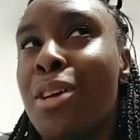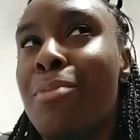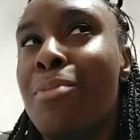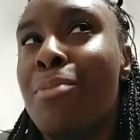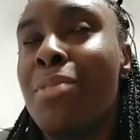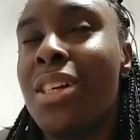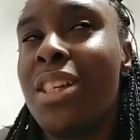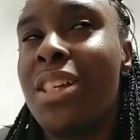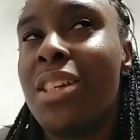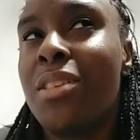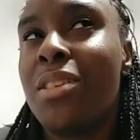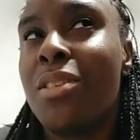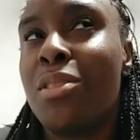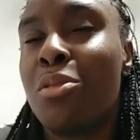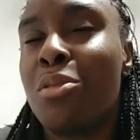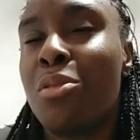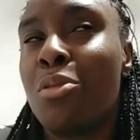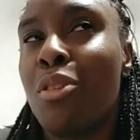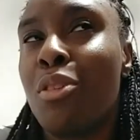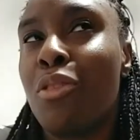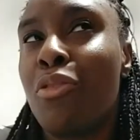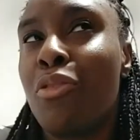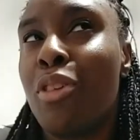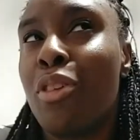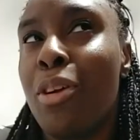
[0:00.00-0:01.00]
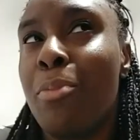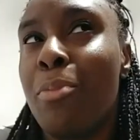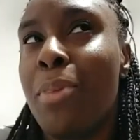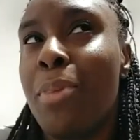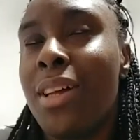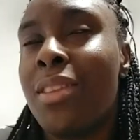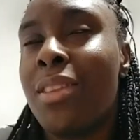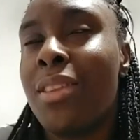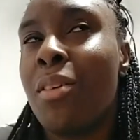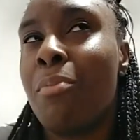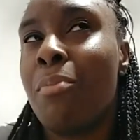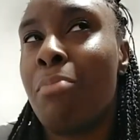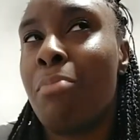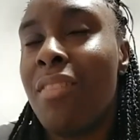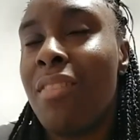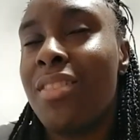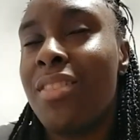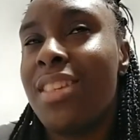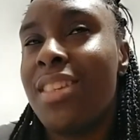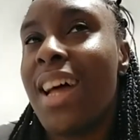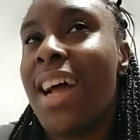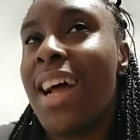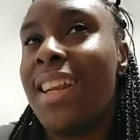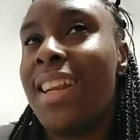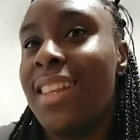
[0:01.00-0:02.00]
much to sort through, but the months
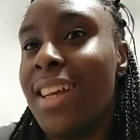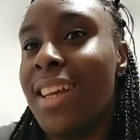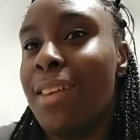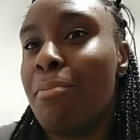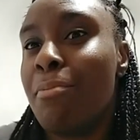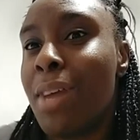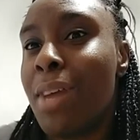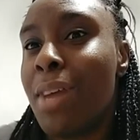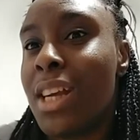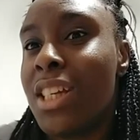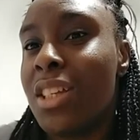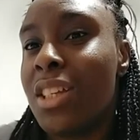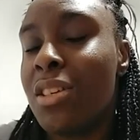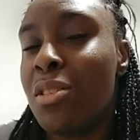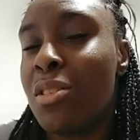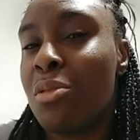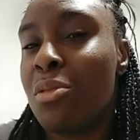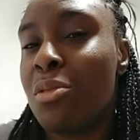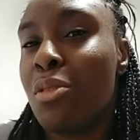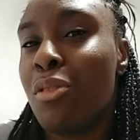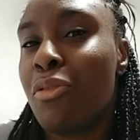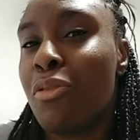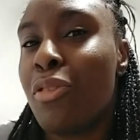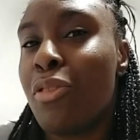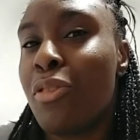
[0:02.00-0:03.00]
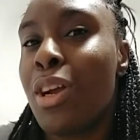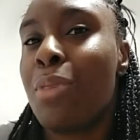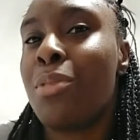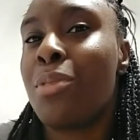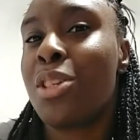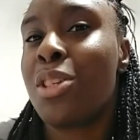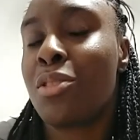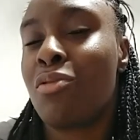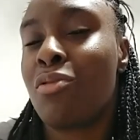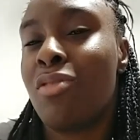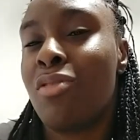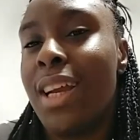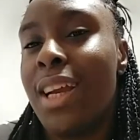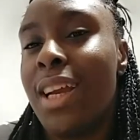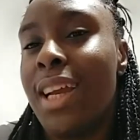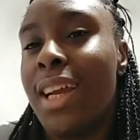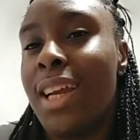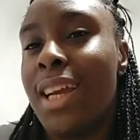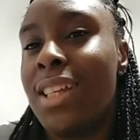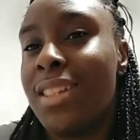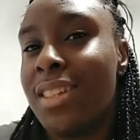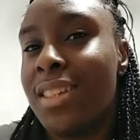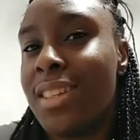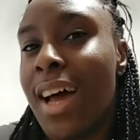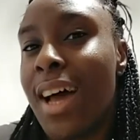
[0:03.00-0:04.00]
that I did manage to sort through, it was really
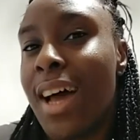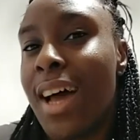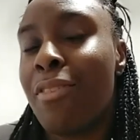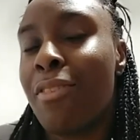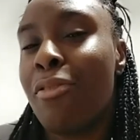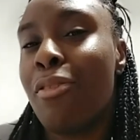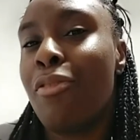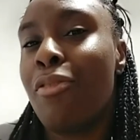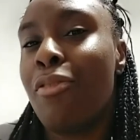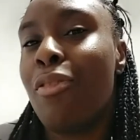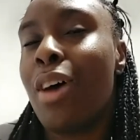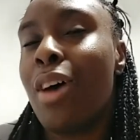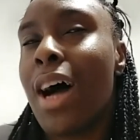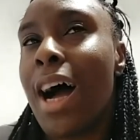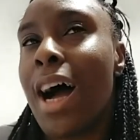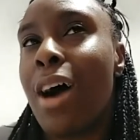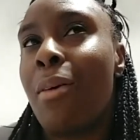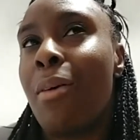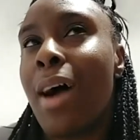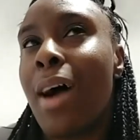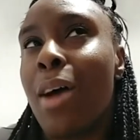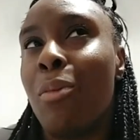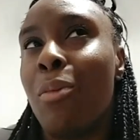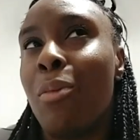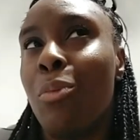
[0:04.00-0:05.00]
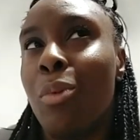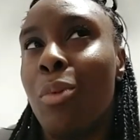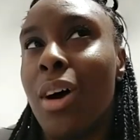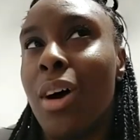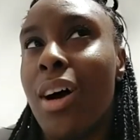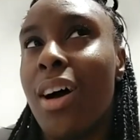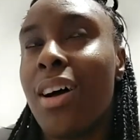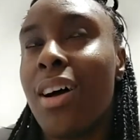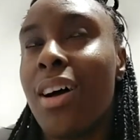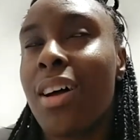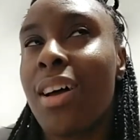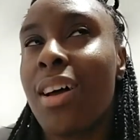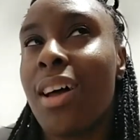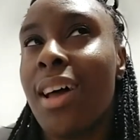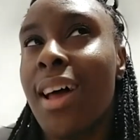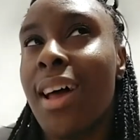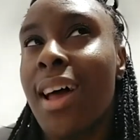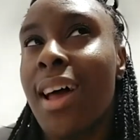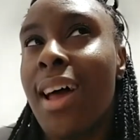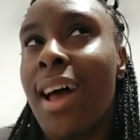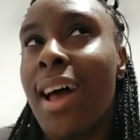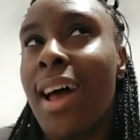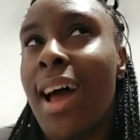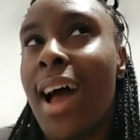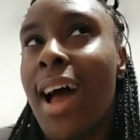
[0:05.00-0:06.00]
insightful for how I work
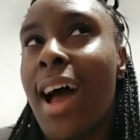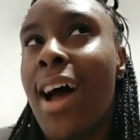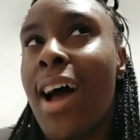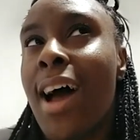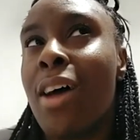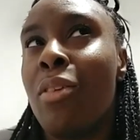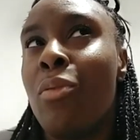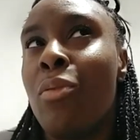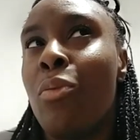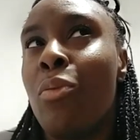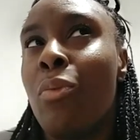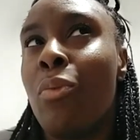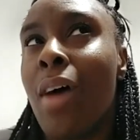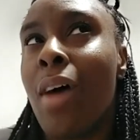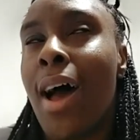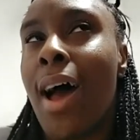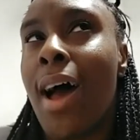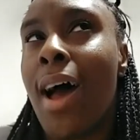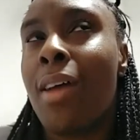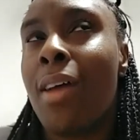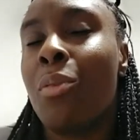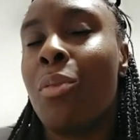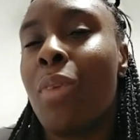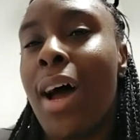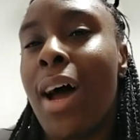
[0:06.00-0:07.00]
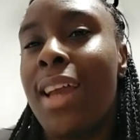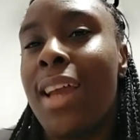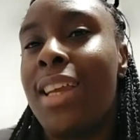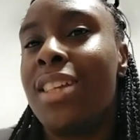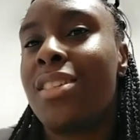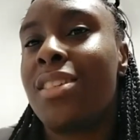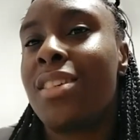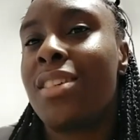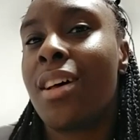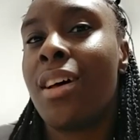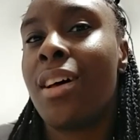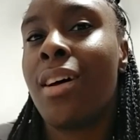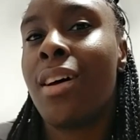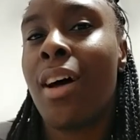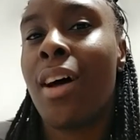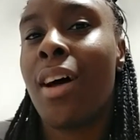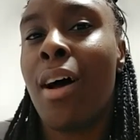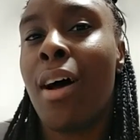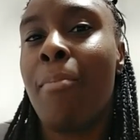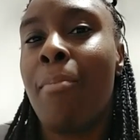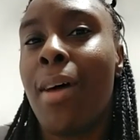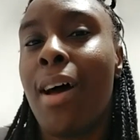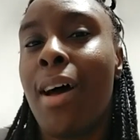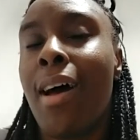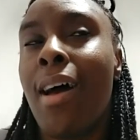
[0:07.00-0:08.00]
and and what I need to
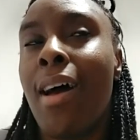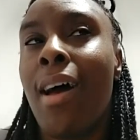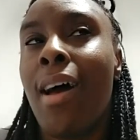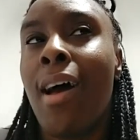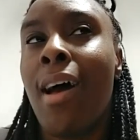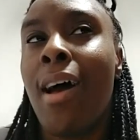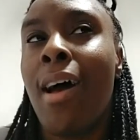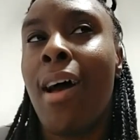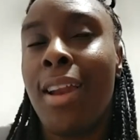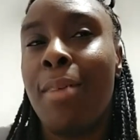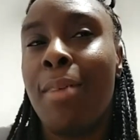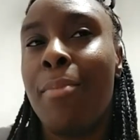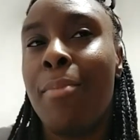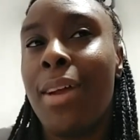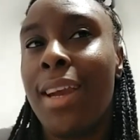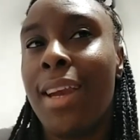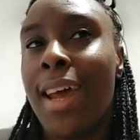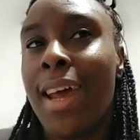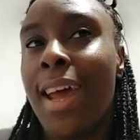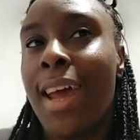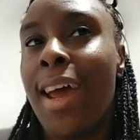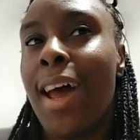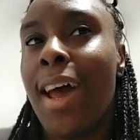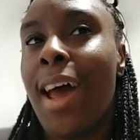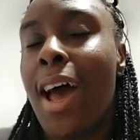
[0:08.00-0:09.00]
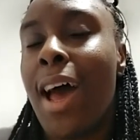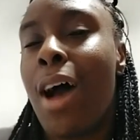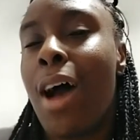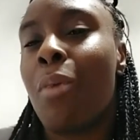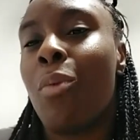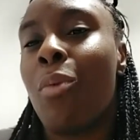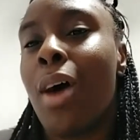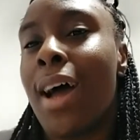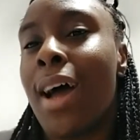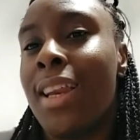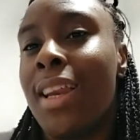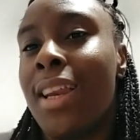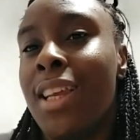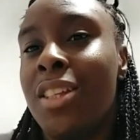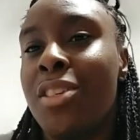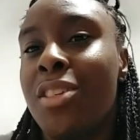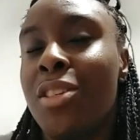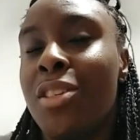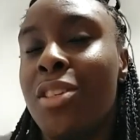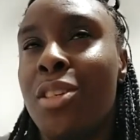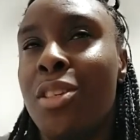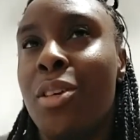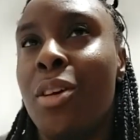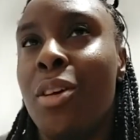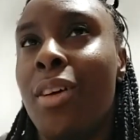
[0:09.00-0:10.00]
um, eliminate and what I need to
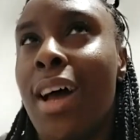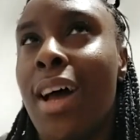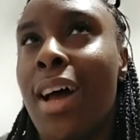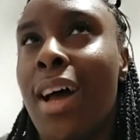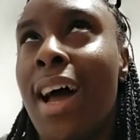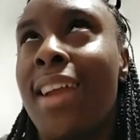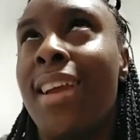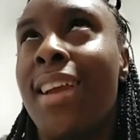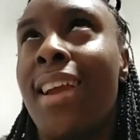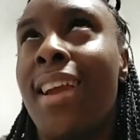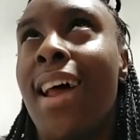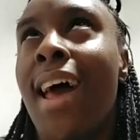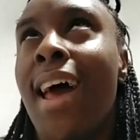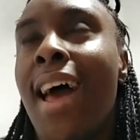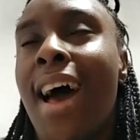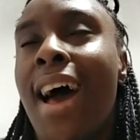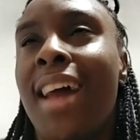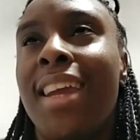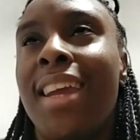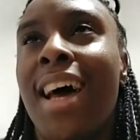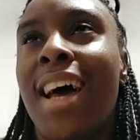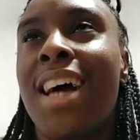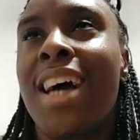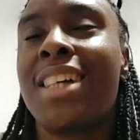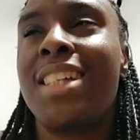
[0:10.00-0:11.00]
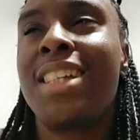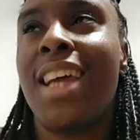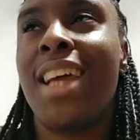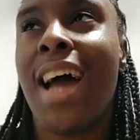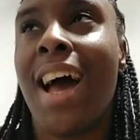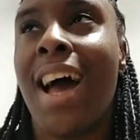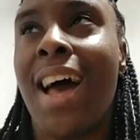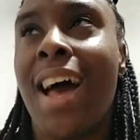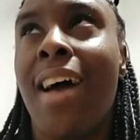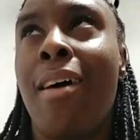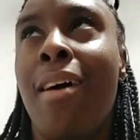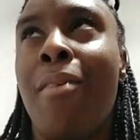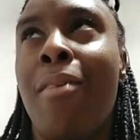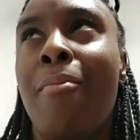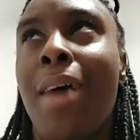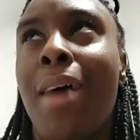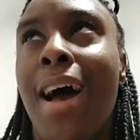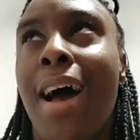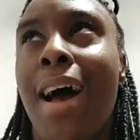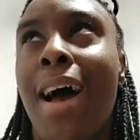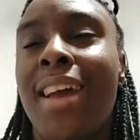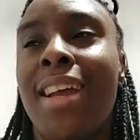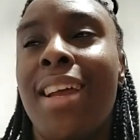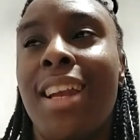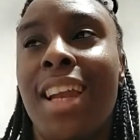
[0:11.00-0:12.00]
do and and actually uh, um,
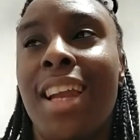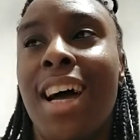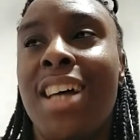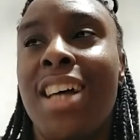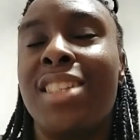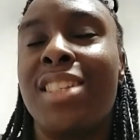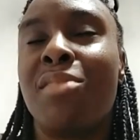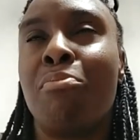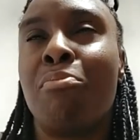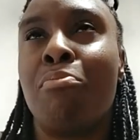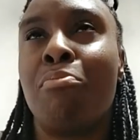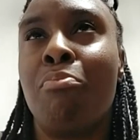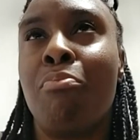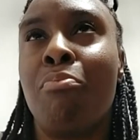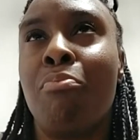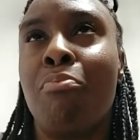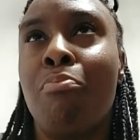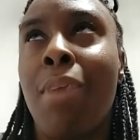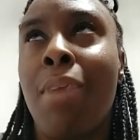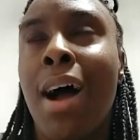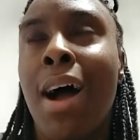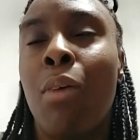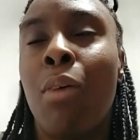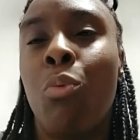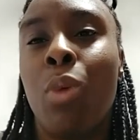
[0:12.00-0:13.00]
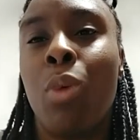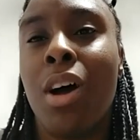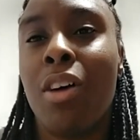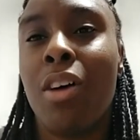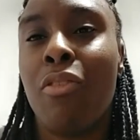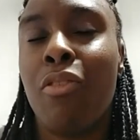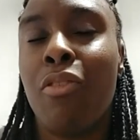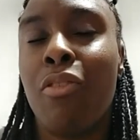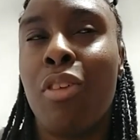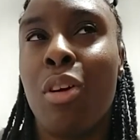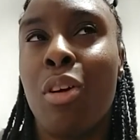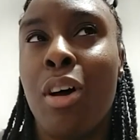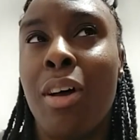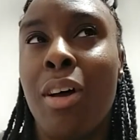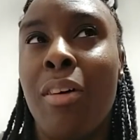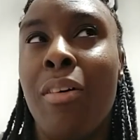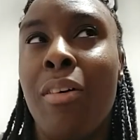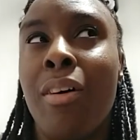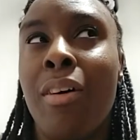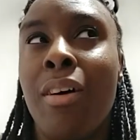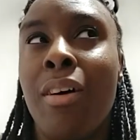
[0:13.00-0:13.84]
analyze my workflow